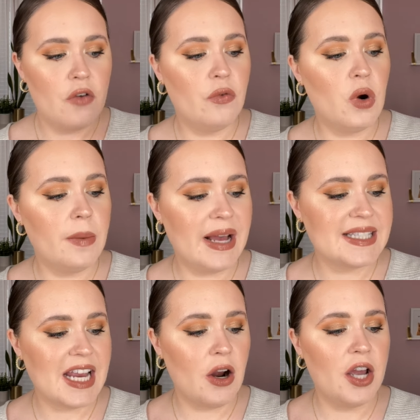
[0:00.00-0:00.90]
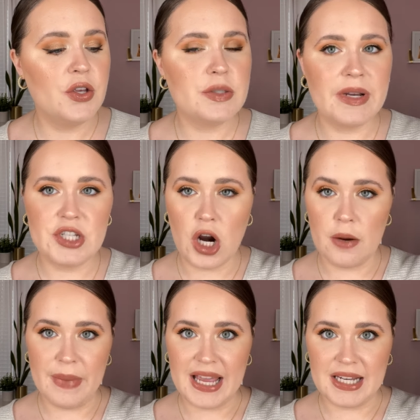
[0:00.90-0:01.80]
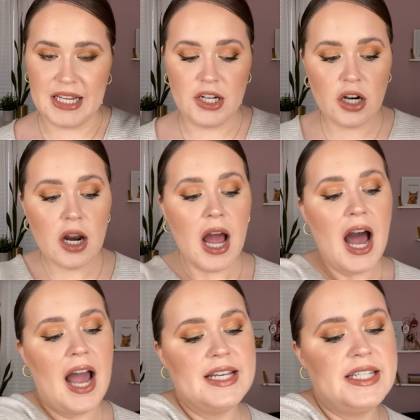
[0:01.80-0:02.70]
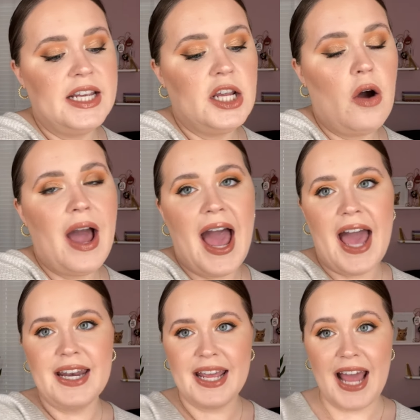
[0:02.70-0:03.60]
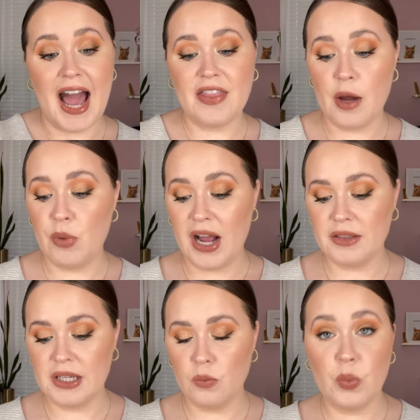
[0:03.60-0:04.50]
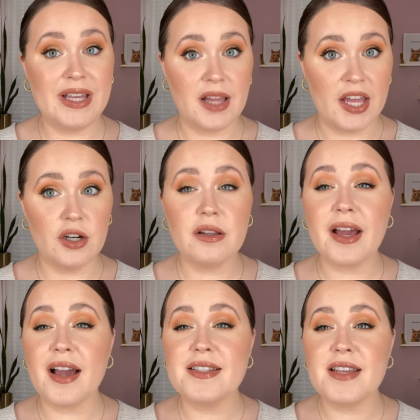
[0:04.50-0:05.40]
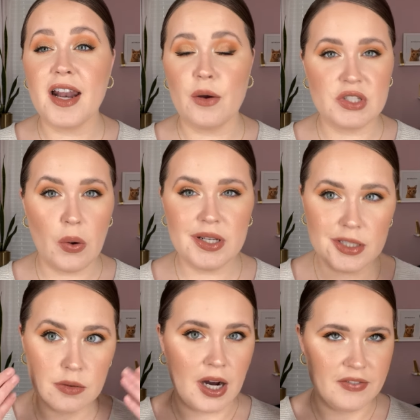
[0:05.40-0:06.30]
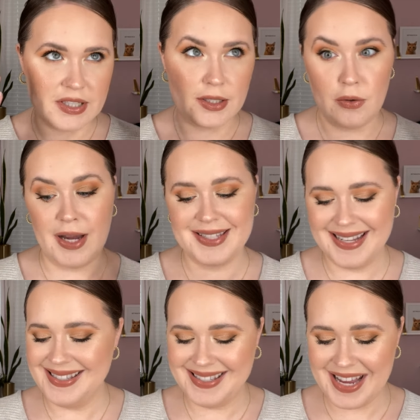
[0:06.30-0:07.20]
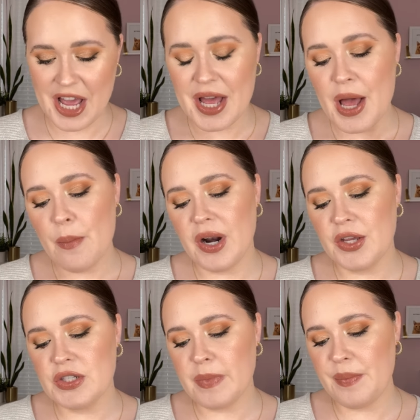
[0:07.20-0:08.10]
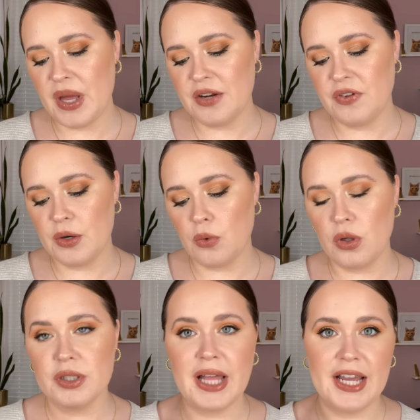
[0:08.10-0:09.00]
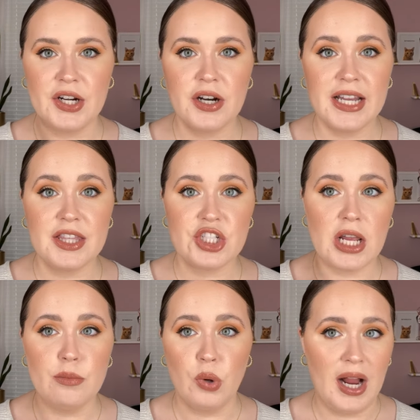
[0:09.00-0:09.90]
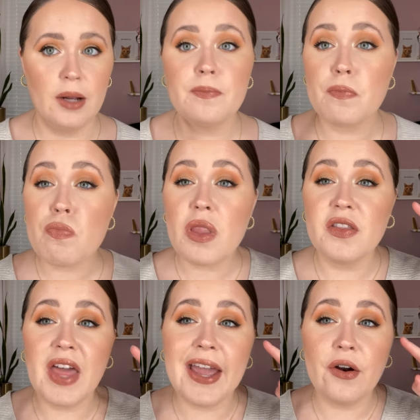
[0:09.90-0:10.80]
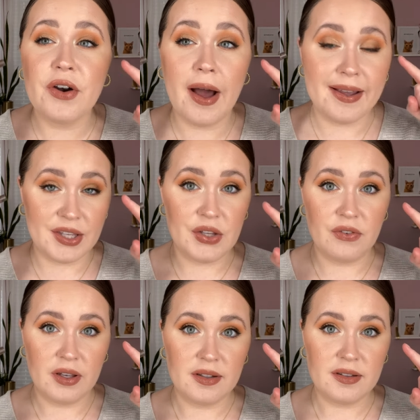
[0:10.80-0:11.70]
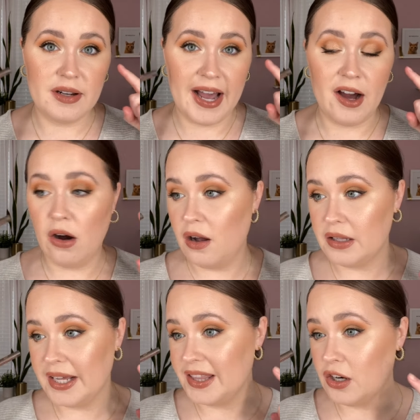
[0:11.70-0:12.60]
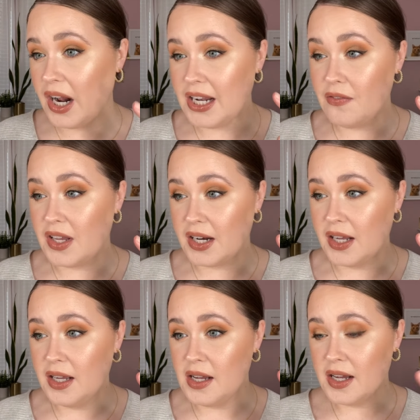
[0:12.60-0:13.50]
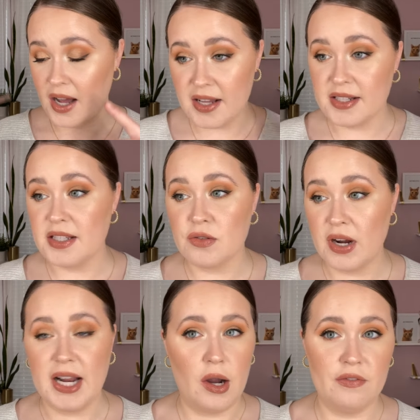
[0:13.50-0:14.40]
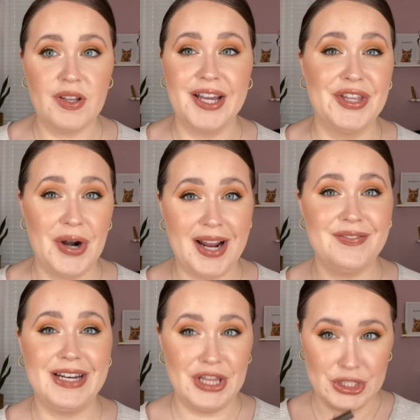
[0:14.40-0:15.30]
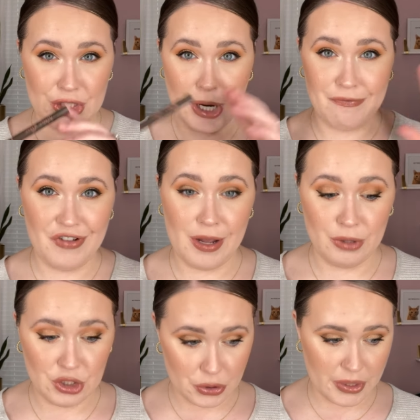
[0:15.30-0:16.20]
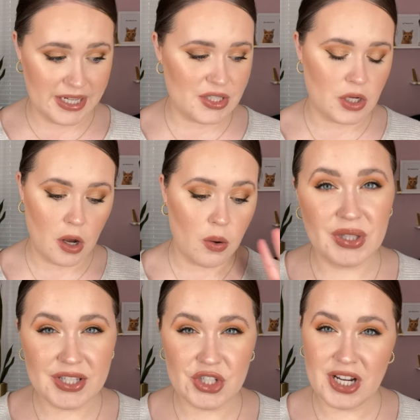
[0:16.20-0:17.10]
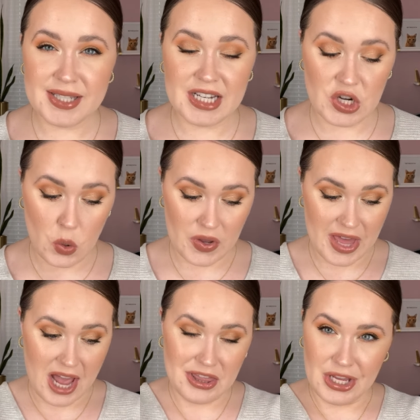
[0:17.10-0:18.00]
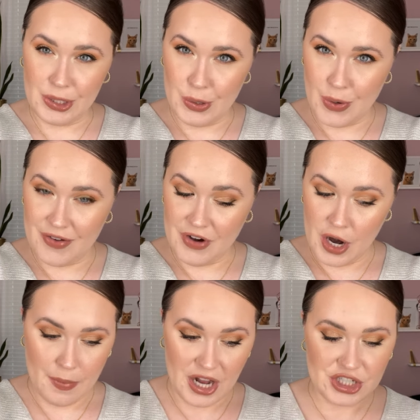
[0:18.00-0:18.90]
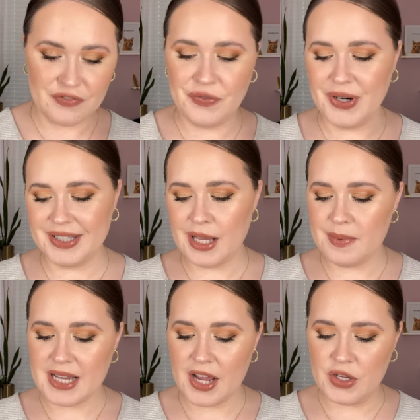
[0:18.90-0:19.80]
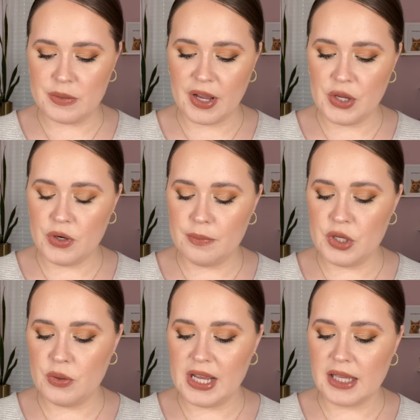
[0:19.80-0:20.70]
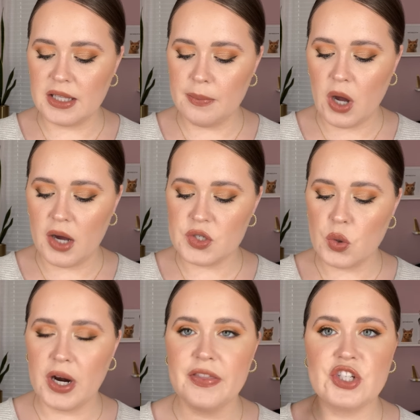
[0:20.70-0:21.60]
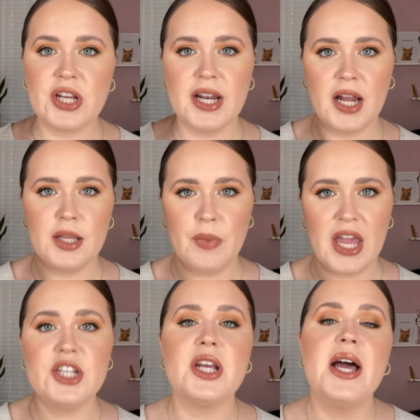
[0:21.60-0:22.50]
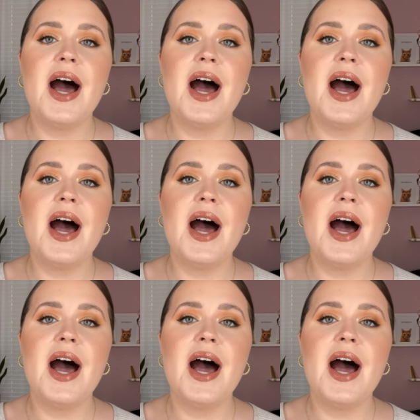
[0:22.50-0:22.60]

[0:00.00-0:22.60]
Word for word: For mascara, I use my Tarte Maneater. I did go ahead and add that brown wing liner like I said I was going to. Obviously, you guys can see it, but I use my Benefit Roller Liner in the shade brown. They are not even at all. Like, they're not even cousins right now. I feel like they're not even in the same family tree, so please just ignore that. Thank you very much. For lips, I use my Huda Beauty lip contour in the shade Honey Beige.